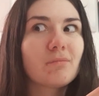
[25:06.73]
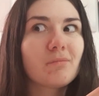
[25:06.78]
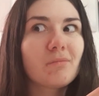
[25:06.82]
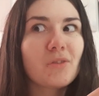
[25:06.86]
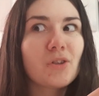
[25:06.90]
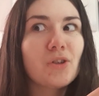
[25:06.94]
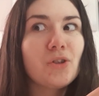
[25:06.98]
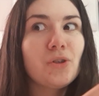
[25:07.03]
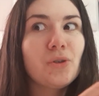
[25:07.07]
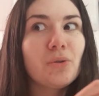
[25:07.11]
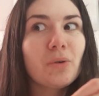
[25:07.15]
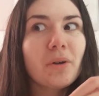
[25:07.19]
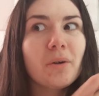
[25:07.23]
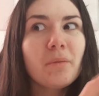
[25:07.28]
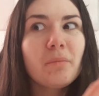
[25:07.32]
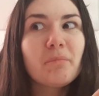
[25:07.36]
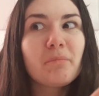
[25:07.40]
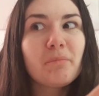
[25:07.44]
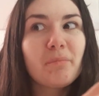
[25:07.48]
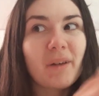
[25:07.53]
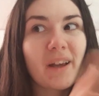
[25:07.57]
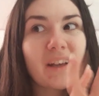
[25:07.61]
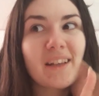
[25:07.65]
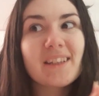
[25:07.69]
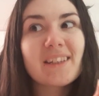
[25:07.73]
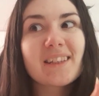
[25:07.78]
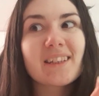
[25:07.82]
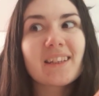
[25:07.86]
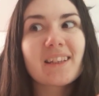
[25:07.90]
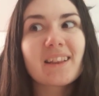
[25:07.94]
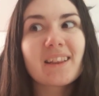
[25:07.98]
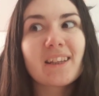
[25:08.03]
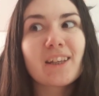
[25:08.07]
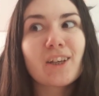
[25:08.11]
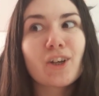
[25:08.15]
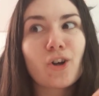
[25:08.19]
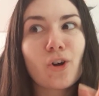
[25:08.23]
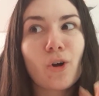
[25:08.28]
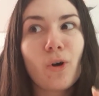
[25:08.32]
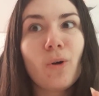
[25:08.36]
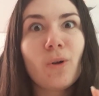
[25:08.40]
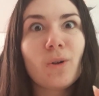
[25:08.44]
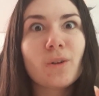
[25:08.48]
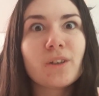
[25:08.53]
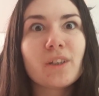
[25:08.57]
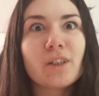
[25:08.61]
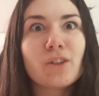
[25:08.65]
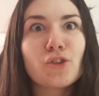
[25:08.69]
you're basically
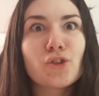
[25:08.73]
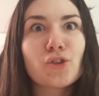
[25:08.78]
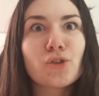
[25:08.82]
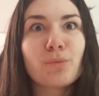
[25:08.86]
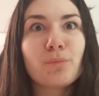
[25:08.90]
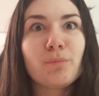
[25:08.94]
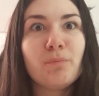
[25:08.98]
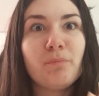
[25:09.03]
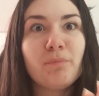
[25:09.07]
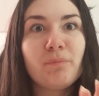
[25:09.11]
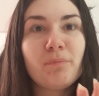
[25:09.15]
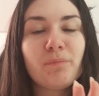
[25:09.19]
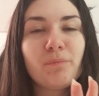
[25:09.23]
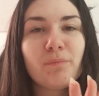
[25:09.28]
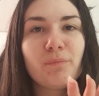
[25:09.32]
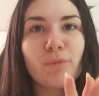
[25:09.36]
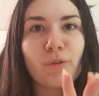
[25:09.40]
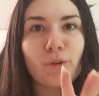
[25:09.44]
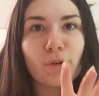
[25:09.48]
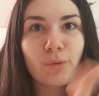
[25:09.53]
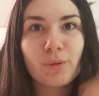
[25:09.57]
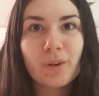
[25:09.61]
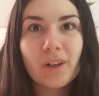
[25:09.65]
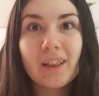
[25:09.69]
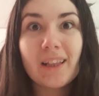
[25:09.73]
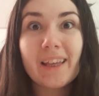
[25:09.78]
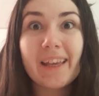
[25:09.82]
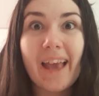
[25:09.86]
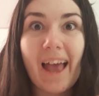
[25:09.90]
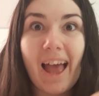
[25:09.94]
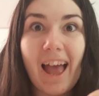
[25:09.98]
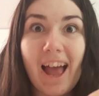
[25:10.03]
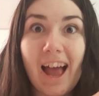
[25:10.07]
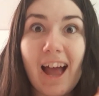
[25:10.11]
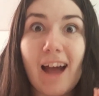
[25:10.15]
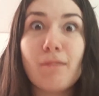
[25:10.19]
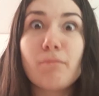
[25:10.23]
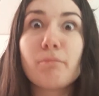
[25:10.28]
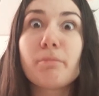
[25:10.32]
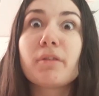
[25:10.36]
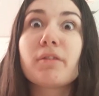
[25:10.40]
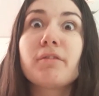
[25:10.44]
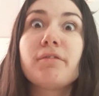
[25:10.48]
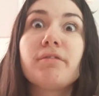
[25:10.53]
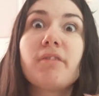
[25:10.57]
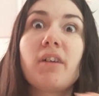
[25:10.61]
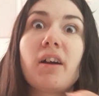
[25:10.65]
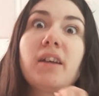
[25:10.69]
called into really
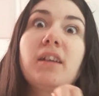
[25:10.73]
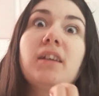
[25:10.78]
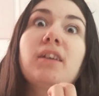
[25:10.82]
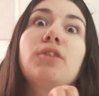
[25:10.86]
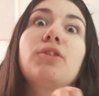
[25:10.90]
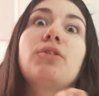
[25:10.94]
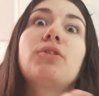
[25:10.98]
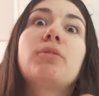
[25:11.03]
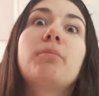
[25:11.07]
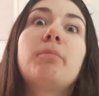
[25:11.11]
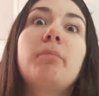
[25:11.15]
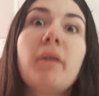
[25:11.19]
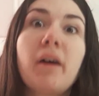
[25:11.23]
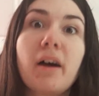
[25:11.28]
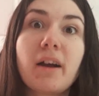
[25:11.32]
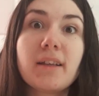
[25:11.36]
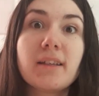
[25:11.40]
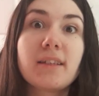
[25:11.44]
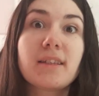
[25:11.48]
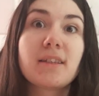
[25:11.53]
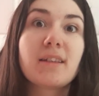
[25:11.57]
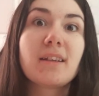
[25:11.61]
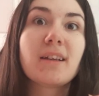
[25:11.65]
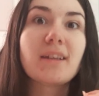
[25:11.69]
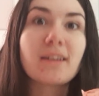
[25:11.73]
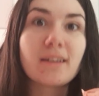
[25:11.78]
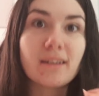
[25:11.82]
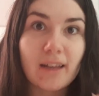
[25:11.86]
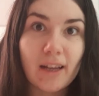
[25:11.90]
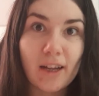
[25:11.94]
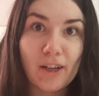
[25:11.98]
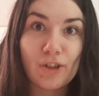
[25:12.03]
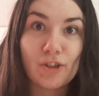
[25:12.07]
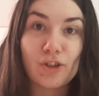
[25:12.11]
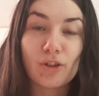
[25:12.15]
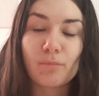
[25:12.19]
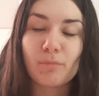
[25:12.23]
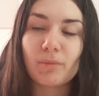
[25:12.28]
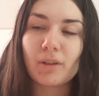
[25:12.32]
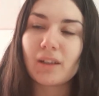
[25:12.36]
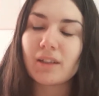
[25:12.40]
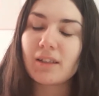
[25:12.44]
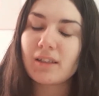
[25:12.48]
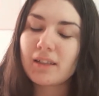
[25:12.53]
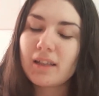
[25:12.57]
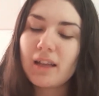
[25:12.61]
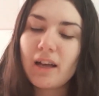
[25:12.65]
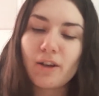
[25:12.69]
amplifying your Piscean nature
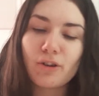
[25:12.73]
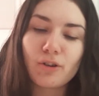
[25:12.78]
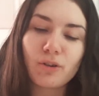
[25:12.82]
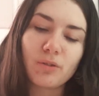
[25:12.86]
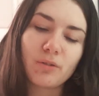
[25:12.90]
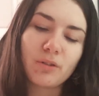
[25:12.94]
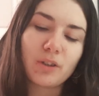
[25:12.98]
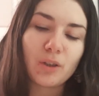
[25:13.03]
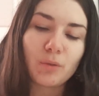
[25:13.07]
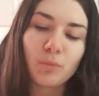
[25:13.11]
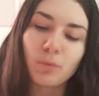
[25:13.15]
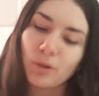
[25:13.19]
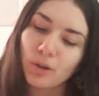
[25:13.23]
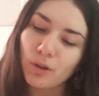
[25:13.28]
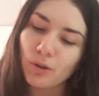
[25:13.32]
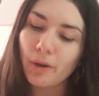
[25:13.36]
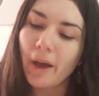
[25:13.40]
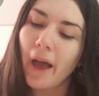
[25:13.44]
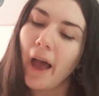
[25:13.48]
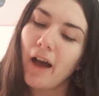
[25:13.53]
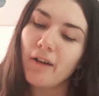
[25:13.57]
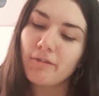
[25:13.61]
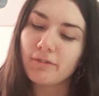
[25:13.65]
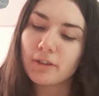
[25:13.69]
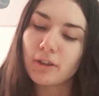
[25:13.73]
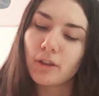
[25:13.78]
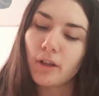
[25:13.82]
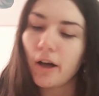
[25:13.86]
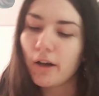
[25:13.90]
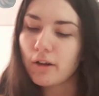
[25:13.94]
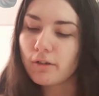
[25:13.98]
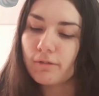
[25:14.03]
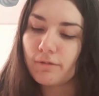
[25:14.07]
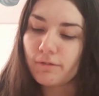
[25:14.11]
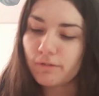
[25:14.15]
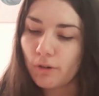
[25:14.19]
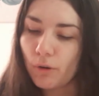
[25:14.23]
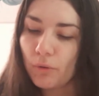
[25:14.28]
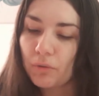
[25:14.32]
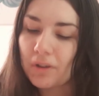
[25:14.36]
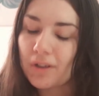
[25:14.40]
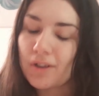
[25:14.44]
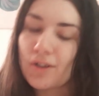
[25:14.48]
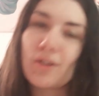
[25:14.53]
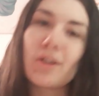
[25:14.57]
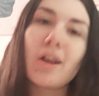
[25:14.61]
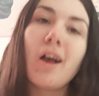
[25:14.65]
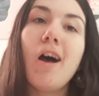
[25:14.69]
because not only will you have a lot of
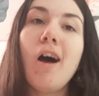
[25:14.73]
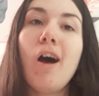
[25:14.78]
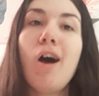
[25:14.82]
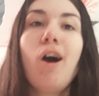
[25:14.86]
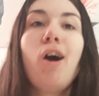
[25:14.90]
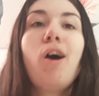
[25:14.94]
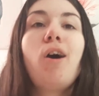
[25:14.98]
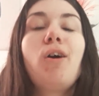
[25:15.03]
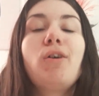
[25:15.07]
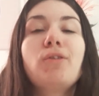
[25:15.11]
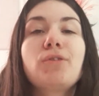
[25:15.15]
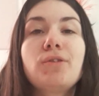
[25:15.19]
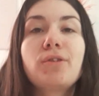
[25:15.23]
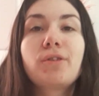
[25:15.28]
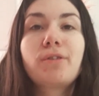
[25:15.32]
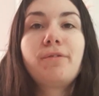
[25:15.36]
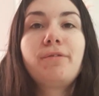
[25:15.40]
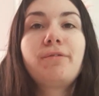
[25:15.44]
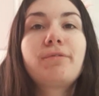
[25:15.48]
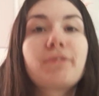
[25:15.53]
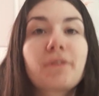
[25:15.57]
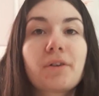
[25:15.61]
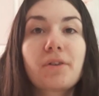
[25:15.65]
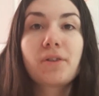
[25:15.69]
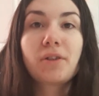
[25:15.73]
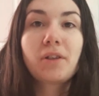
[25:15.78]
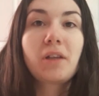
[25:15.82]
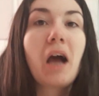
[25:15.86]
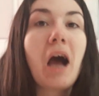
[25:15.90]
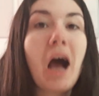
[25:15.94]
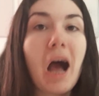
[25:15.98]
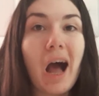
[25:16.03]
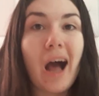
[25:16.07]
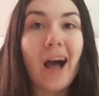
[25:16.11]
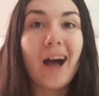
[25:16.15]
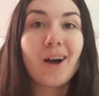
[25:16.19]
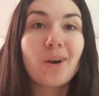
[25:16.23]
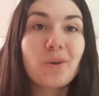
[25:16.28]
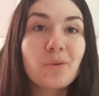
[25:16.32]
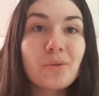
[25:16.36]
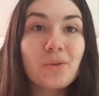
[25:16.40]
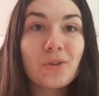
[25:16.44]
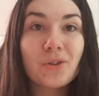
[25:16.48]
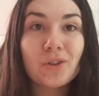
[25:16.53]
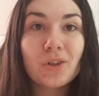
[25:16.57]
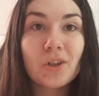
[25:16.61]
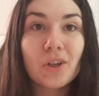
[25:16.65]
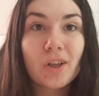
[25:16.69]
focus on your first
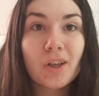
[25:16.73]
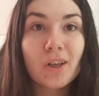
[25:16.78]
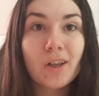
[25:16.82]
house,